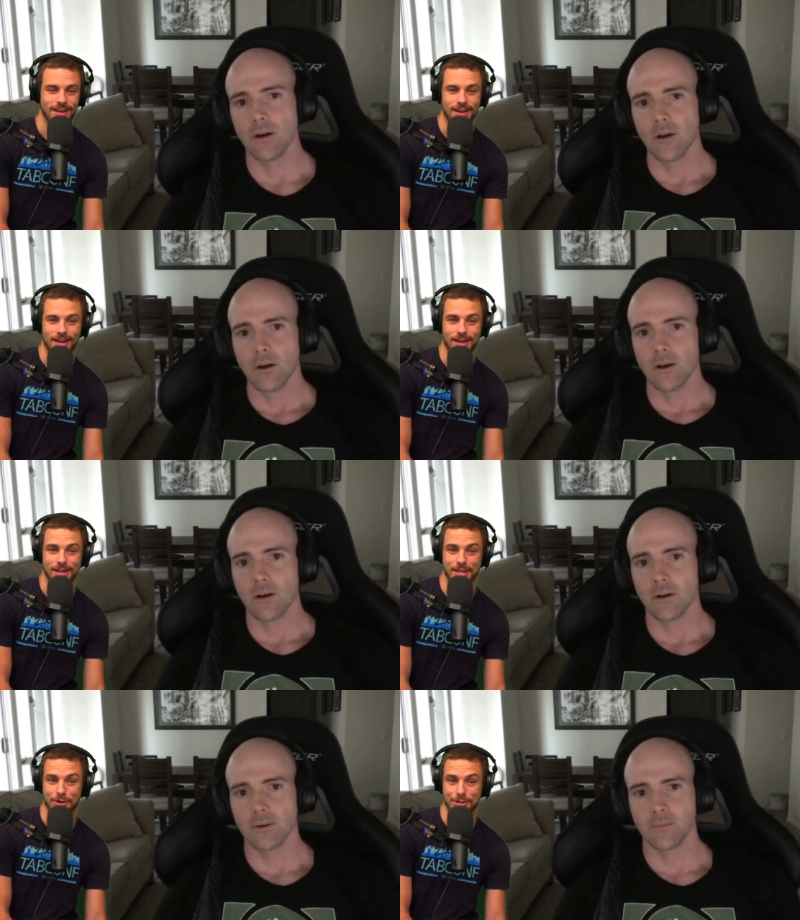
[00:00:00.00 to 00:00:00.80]
Speaker 1: uh,
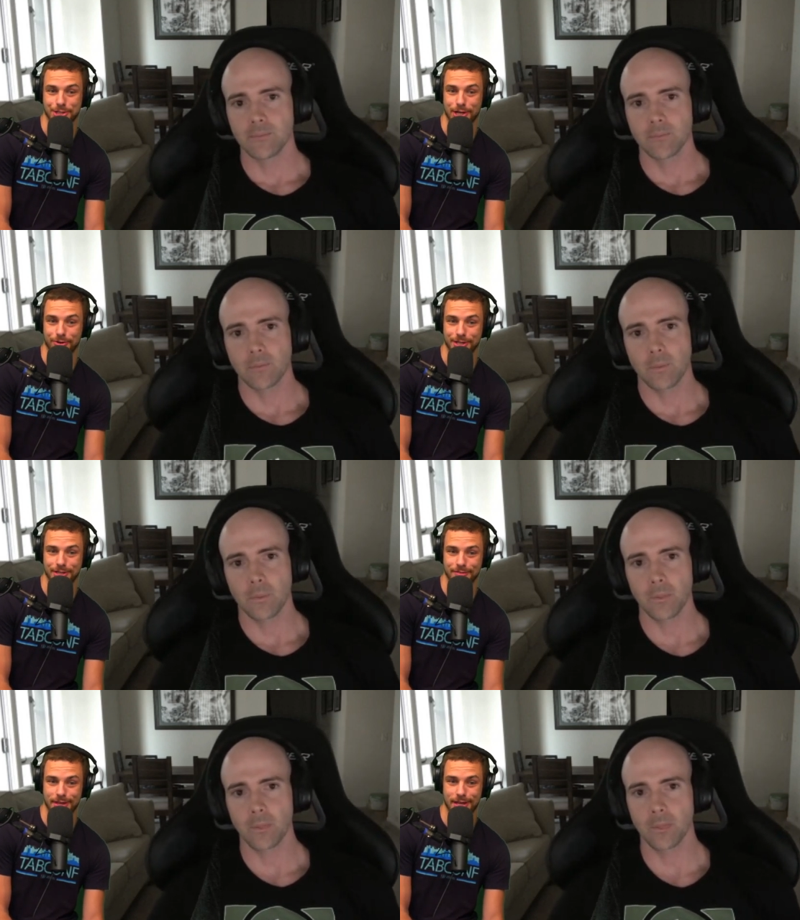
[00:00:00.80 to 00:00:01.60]
care to share any
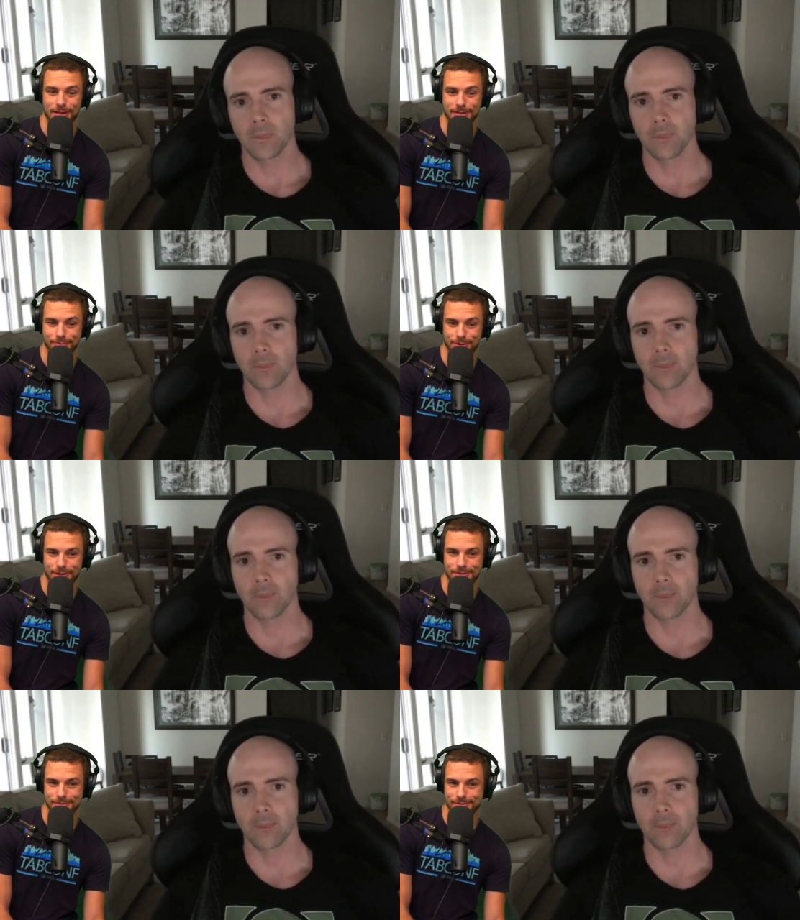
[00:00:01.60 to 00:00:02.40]
of that with
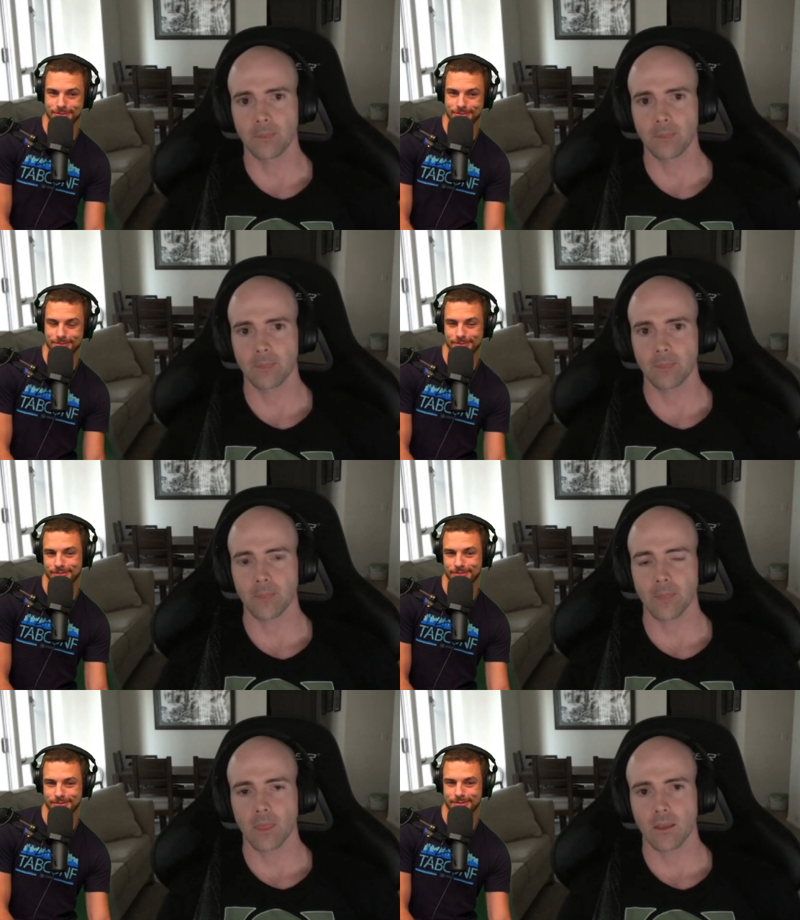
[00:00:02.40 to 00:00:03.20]
us?
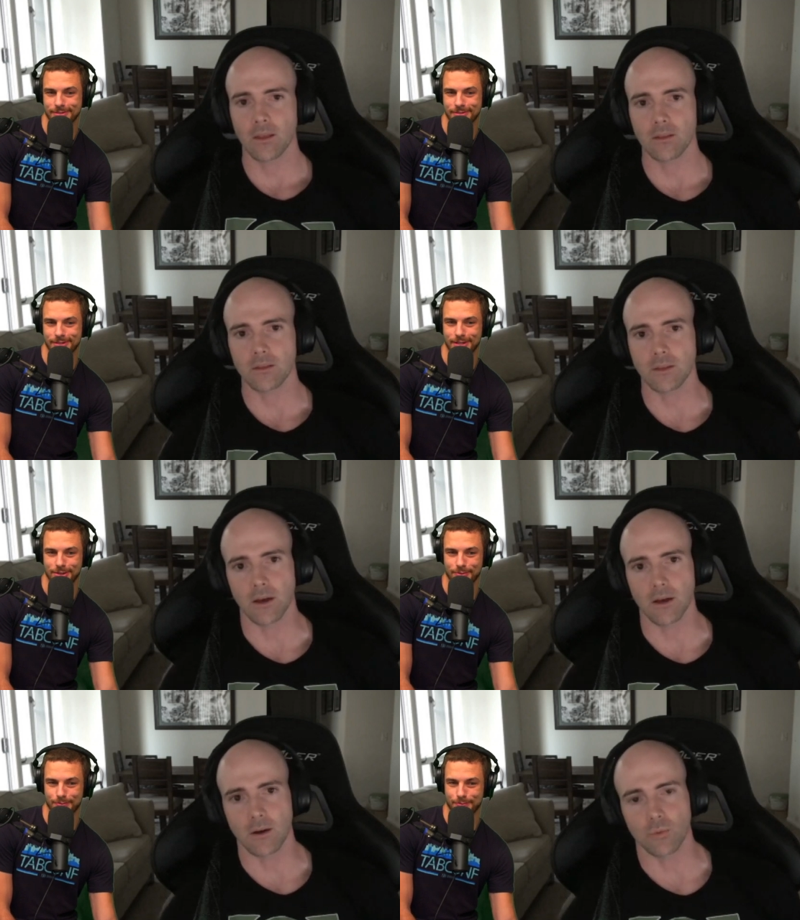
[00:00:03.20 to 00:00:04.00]
Speaker 2: Any...
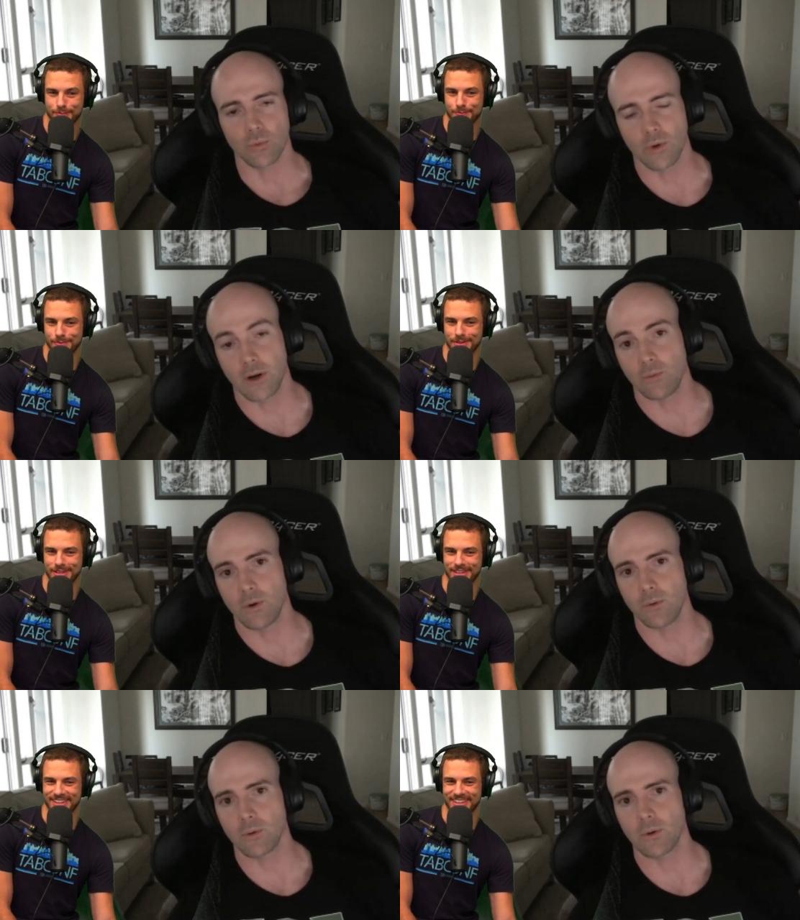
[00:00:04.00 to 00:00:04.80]
The what
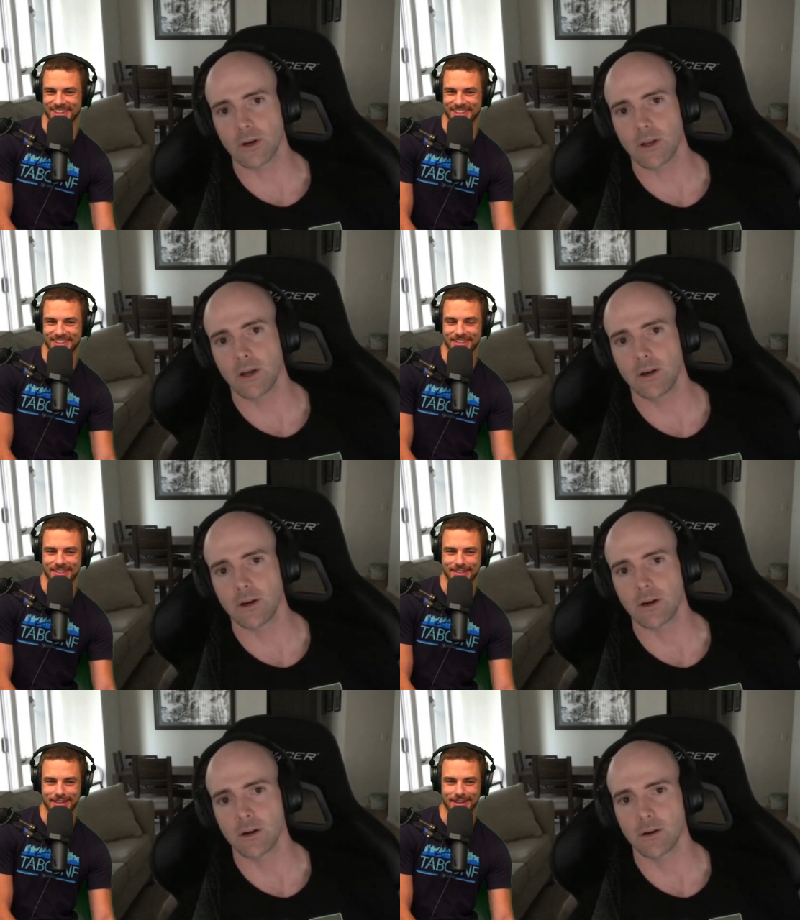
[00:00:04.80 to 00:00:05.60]
what we're working on,
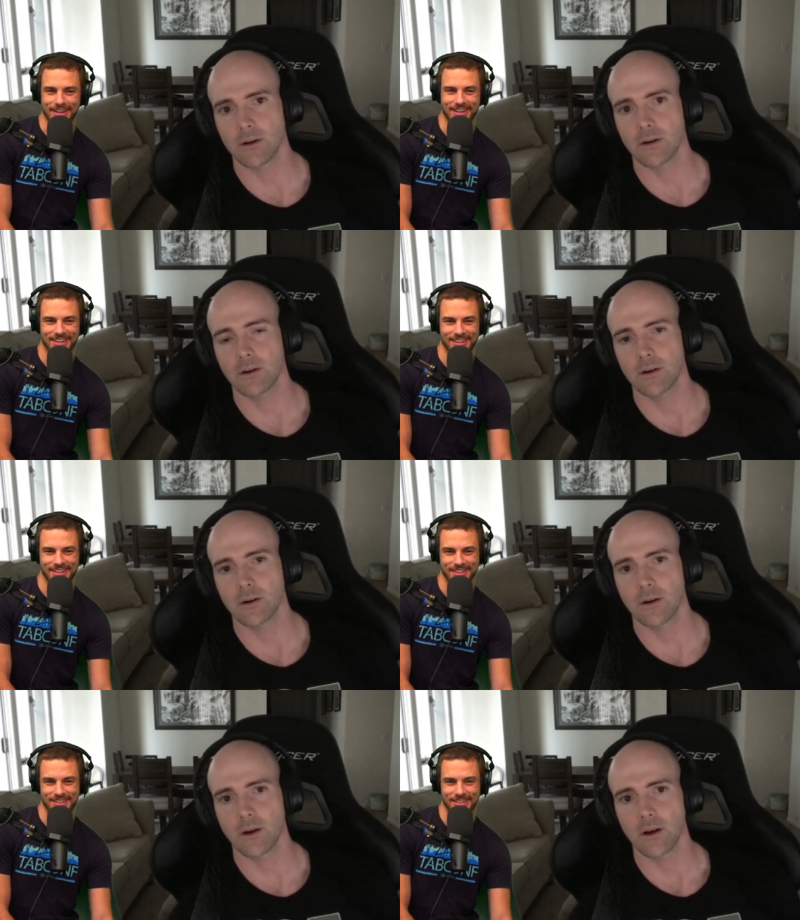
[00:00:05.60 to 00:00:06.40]
or yeah.
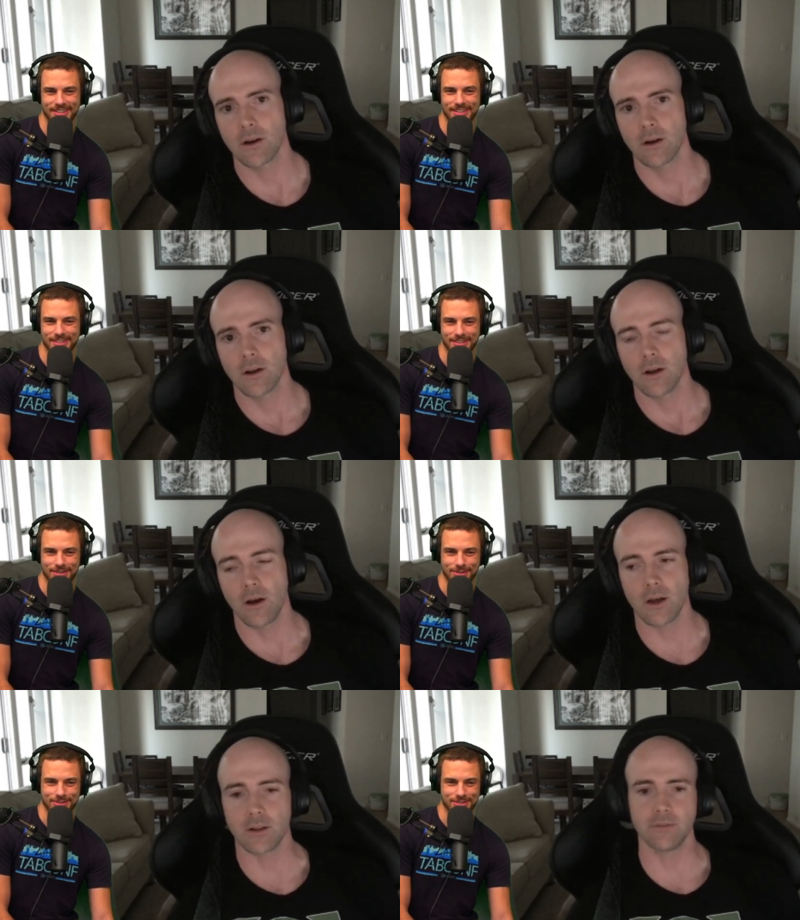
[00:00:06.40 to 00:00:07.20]
Or
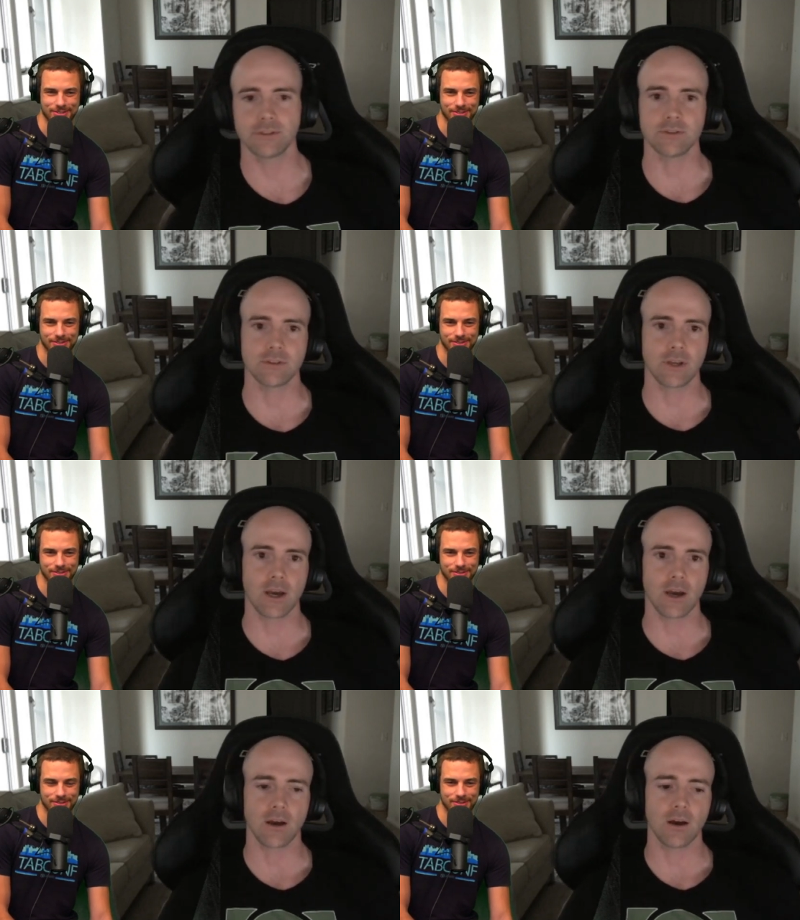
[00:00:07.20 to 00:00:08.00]
oh, I'd love to,
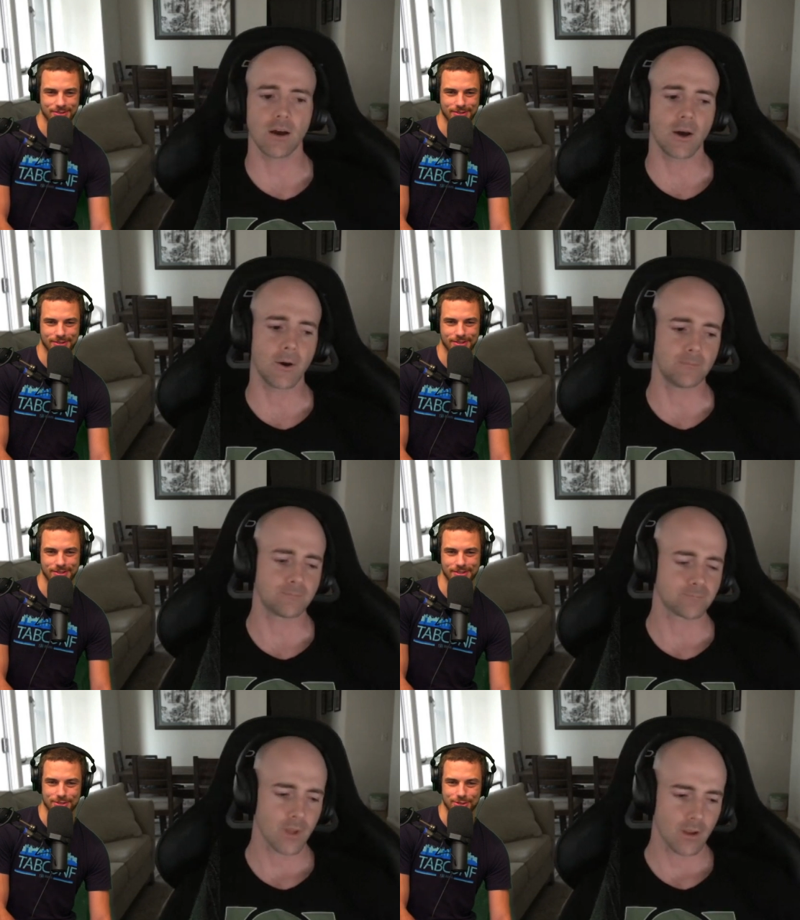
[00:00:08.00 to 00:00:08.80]
yeah.
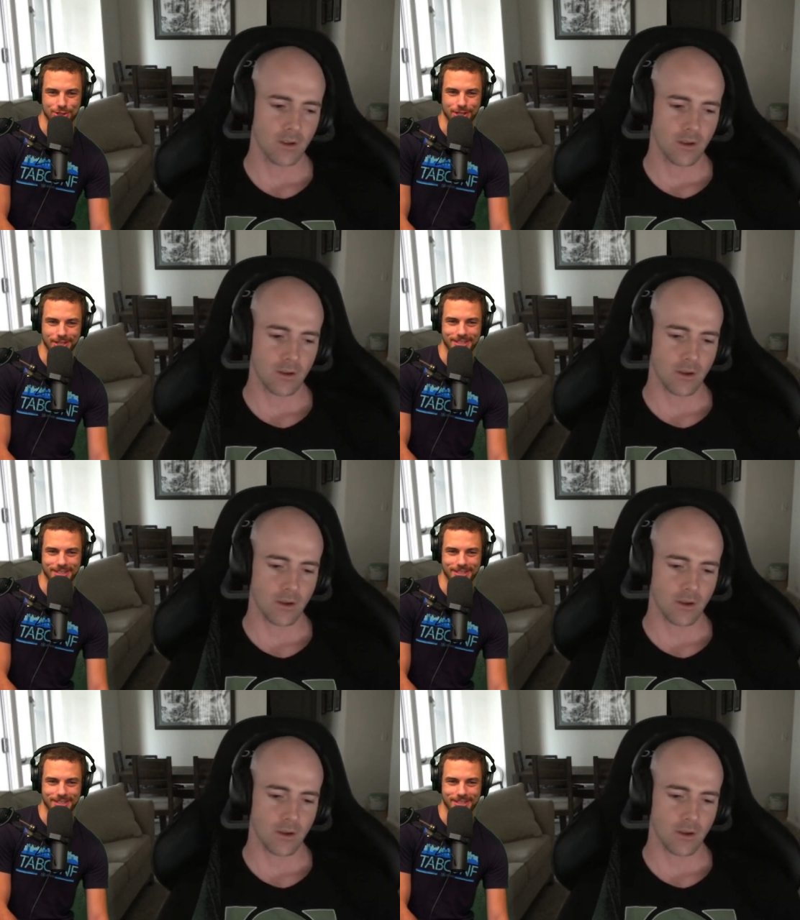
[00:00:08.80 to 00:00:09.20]
Um, Chill it.